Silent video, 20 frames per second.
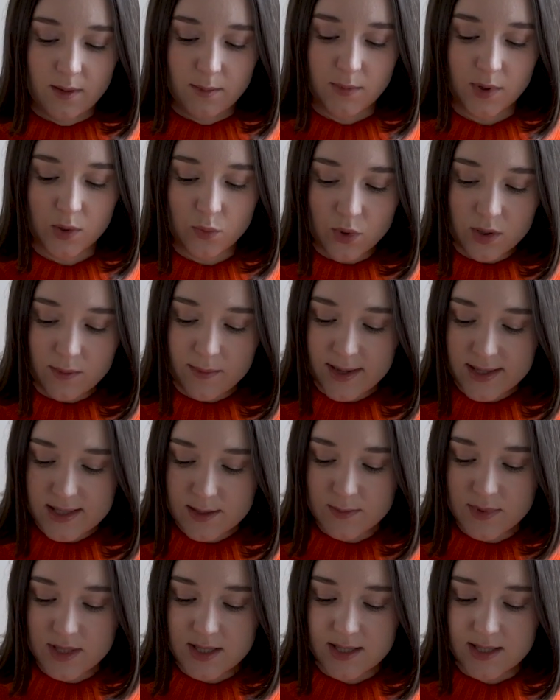But what makes
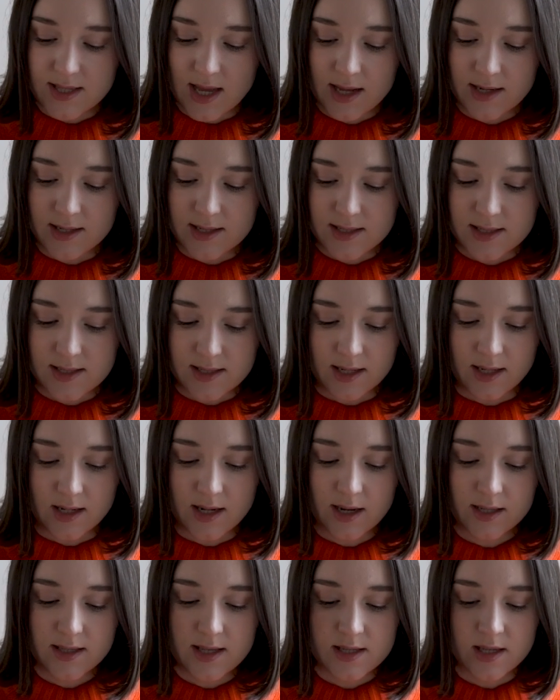me sad is that
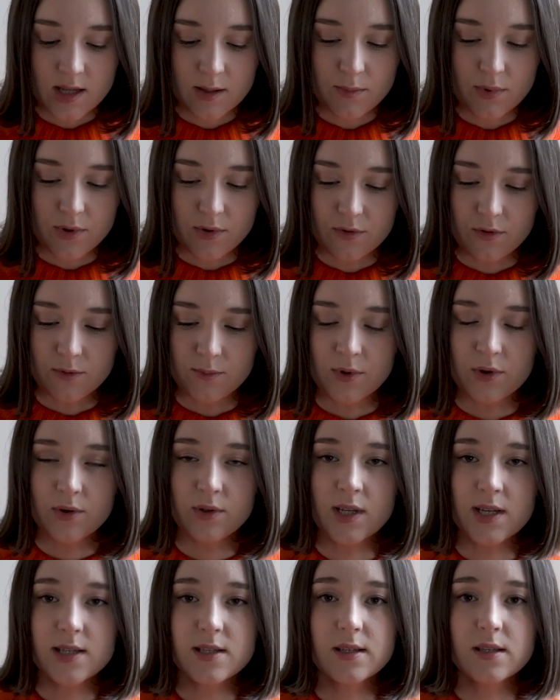L'Artisan Parfumeur
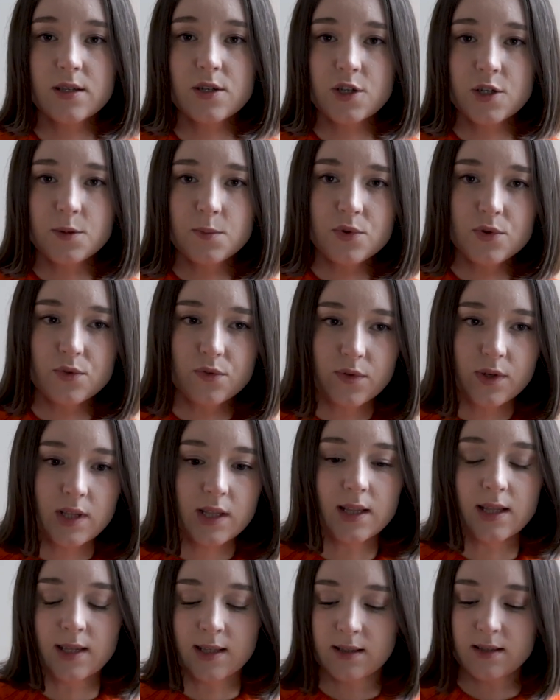doesn't ship to
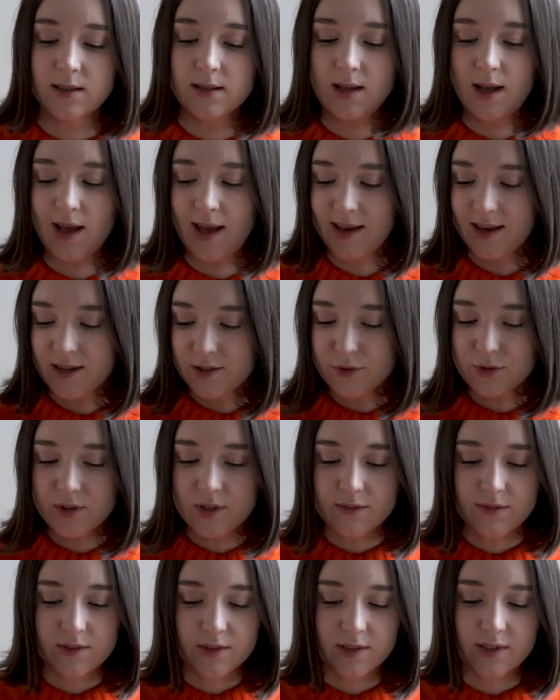Finland. I cannot
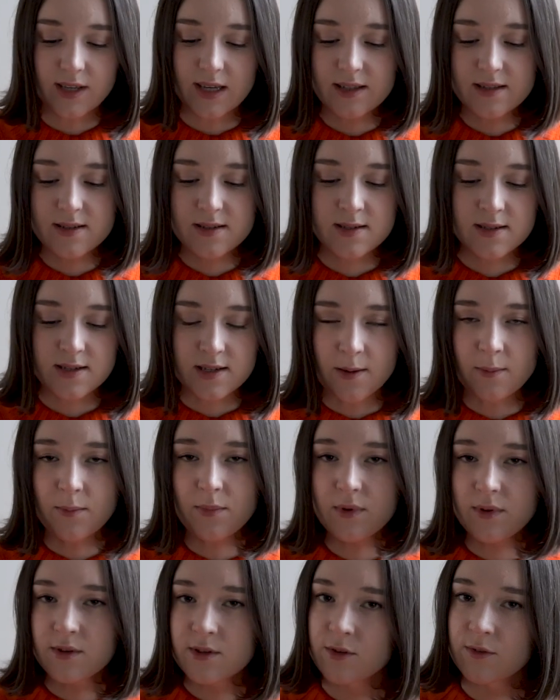even get
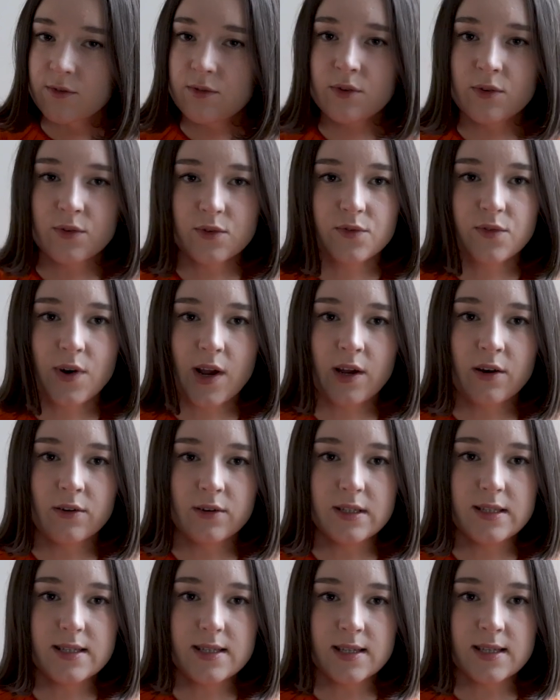samples of those
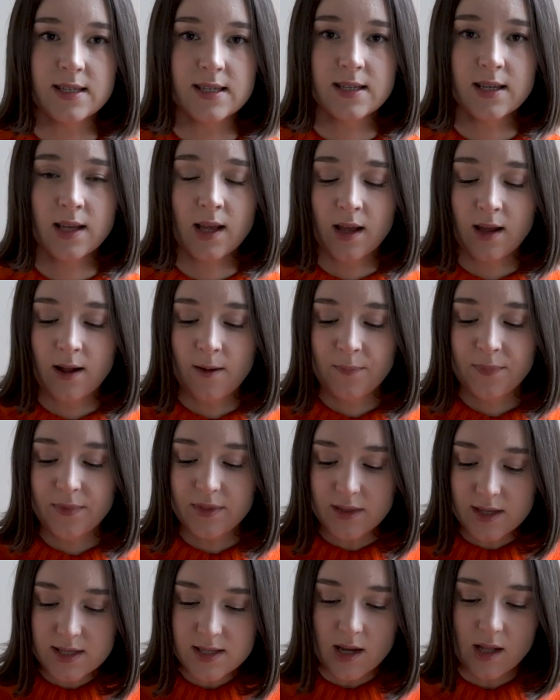fragrances.
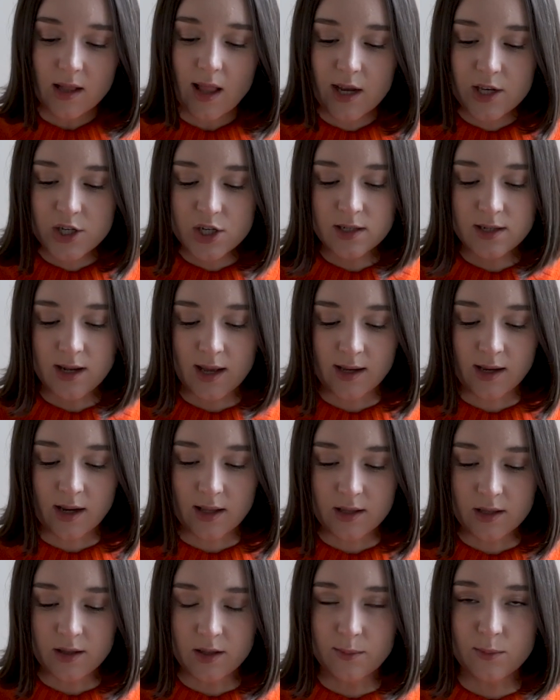This collection I
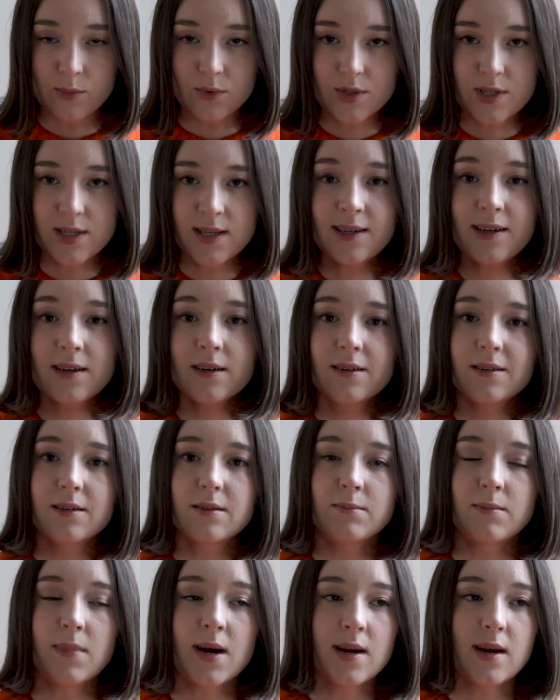got in the boutique.
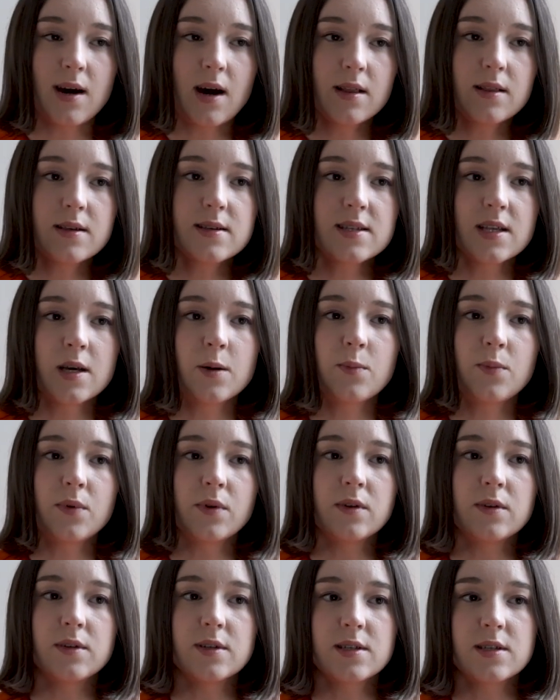My other
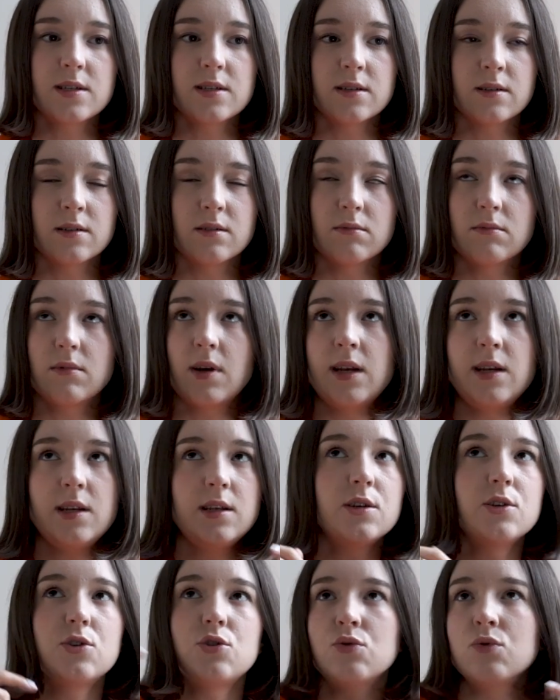samples I
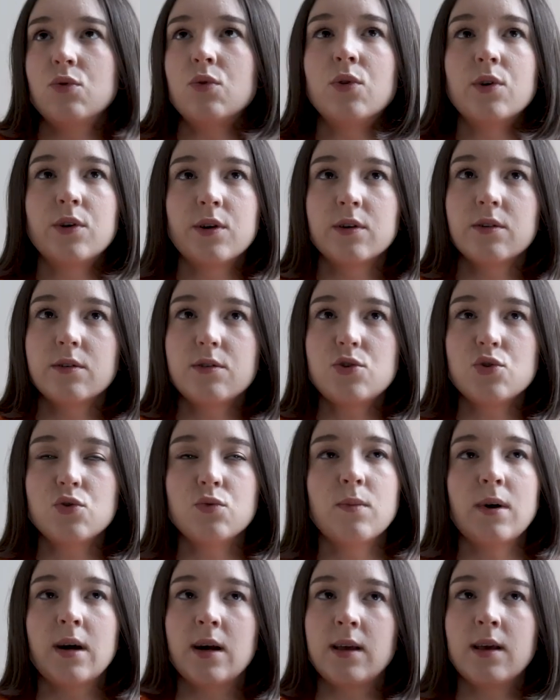needed to order to
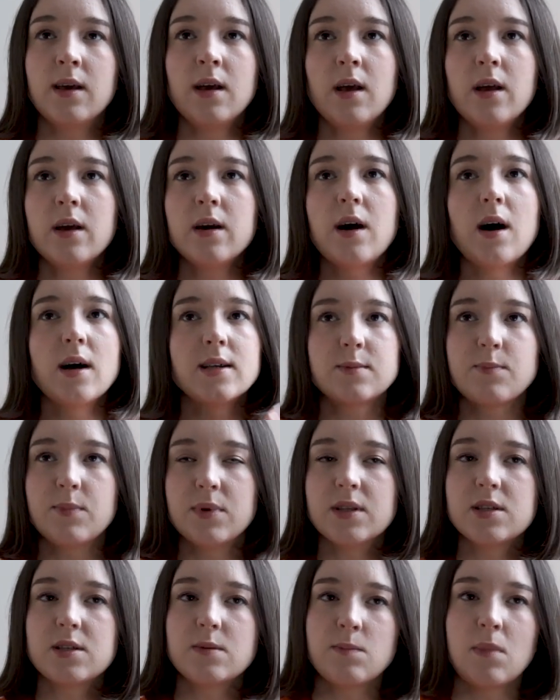my
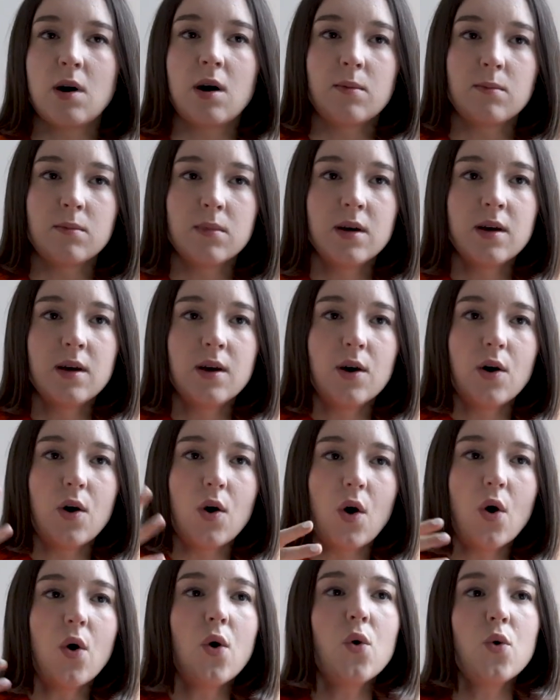husband's mom
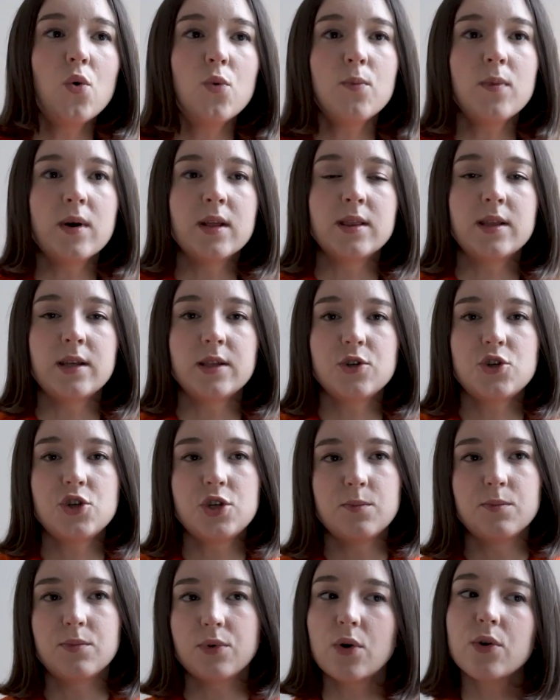home, and then she
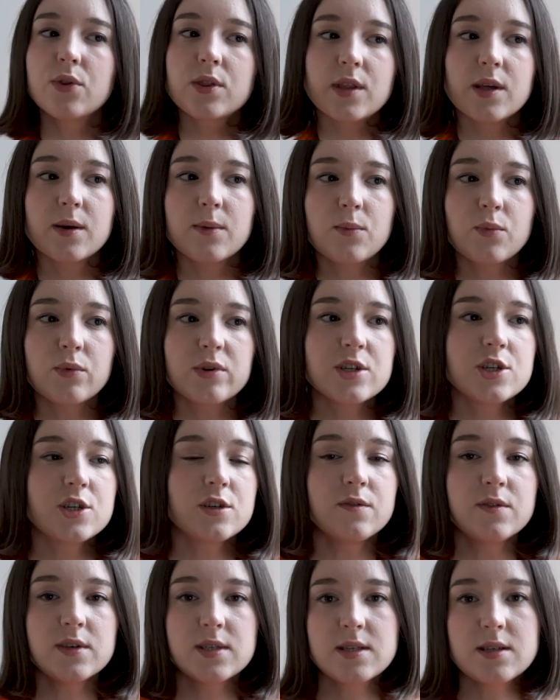brought them when she
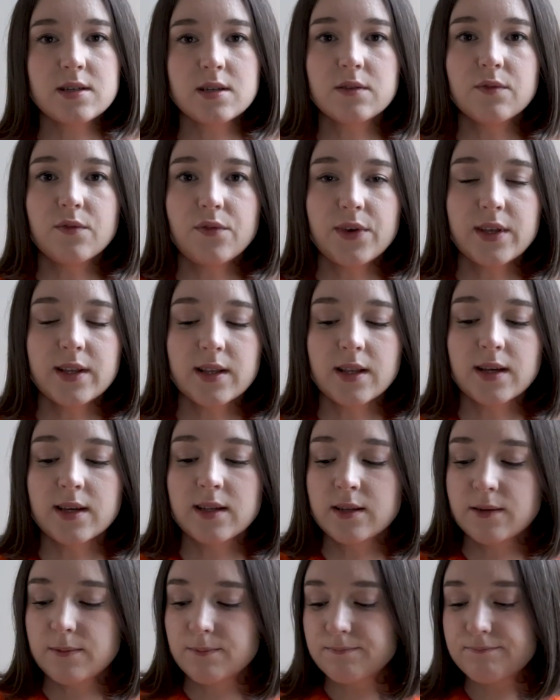visited
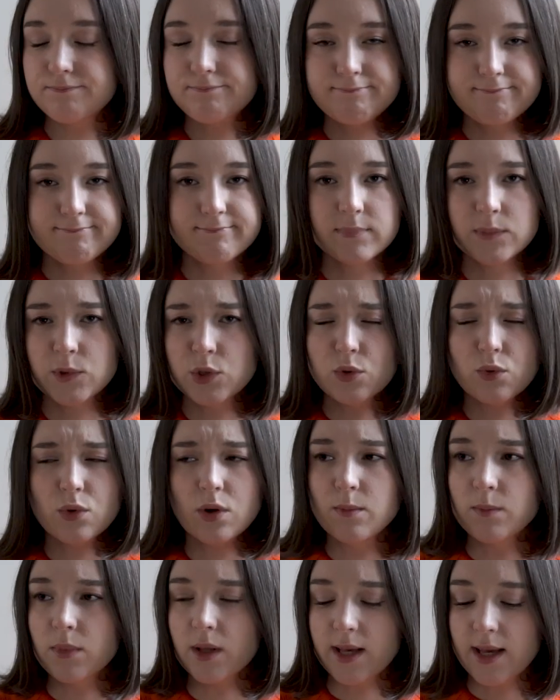Finland. So
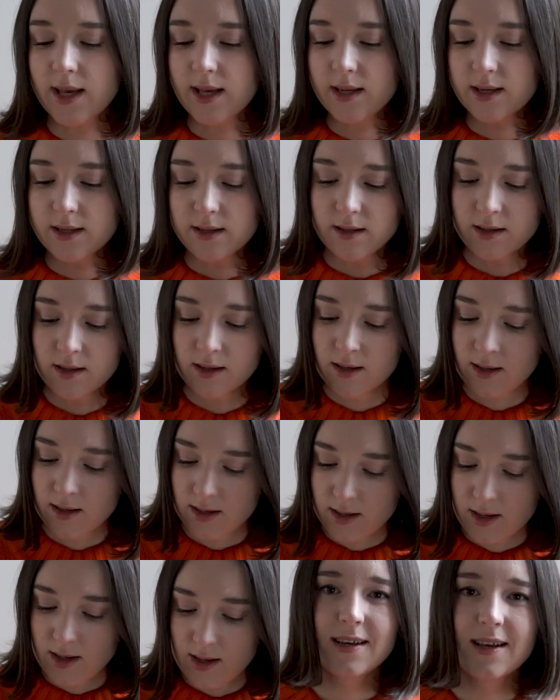complicated.
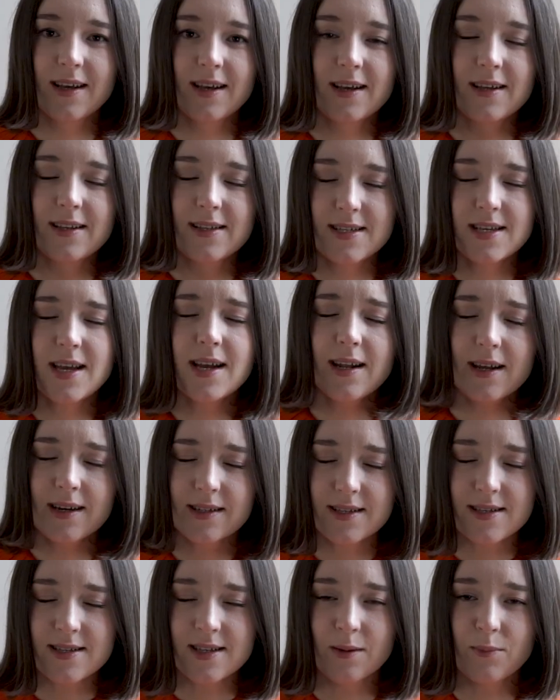Dear
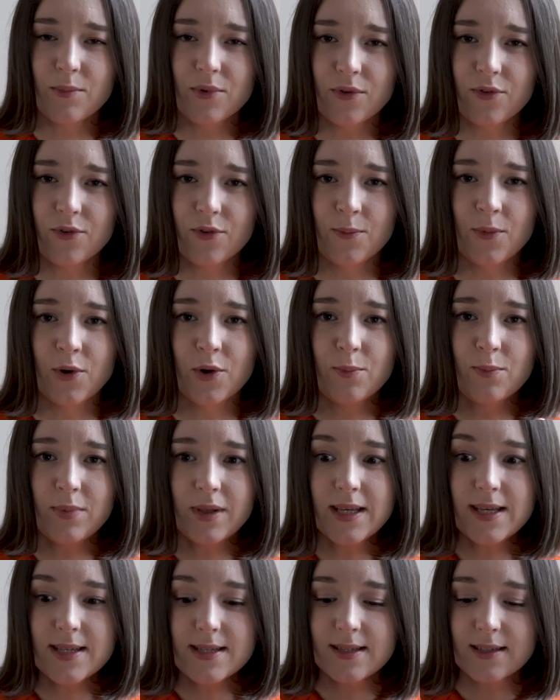L'Artisan Parfumeur,
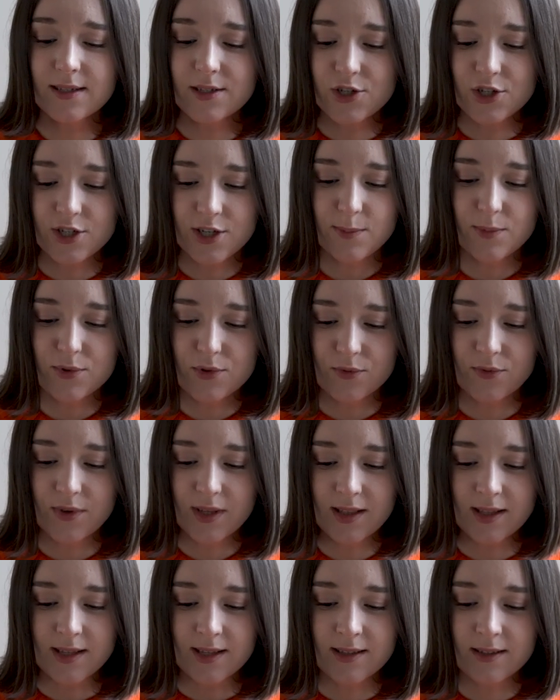please ship to
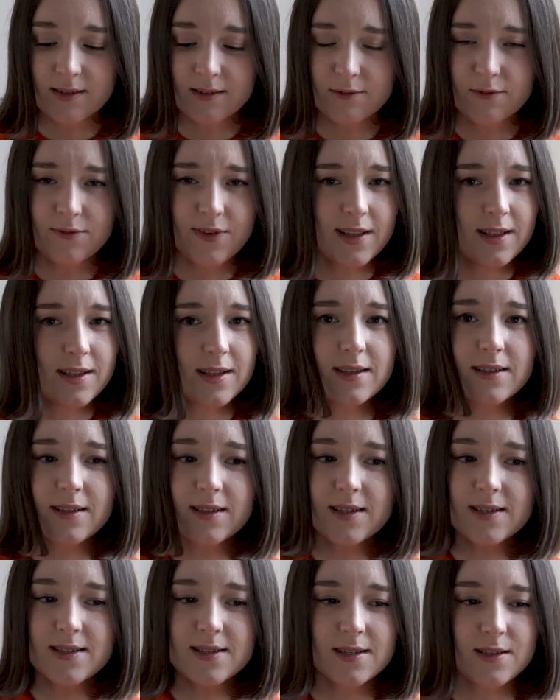Finland. Finland
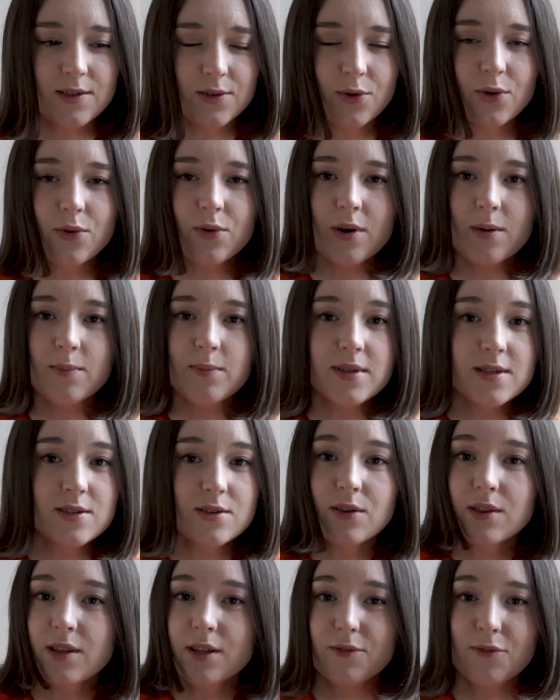is Europe, it's
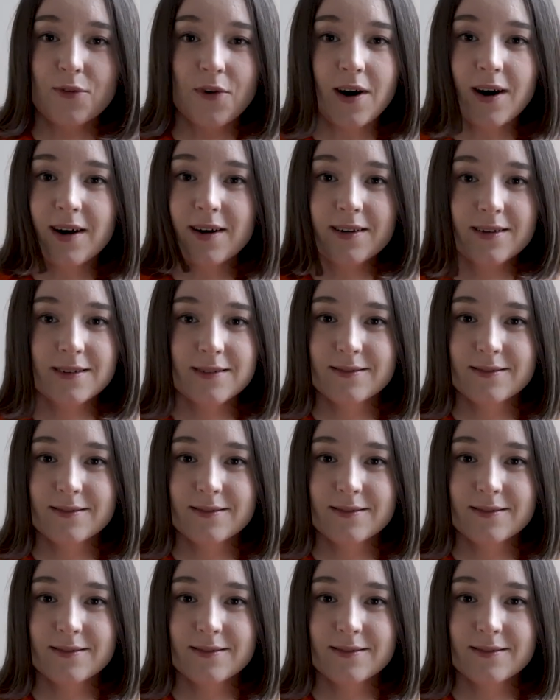not that far.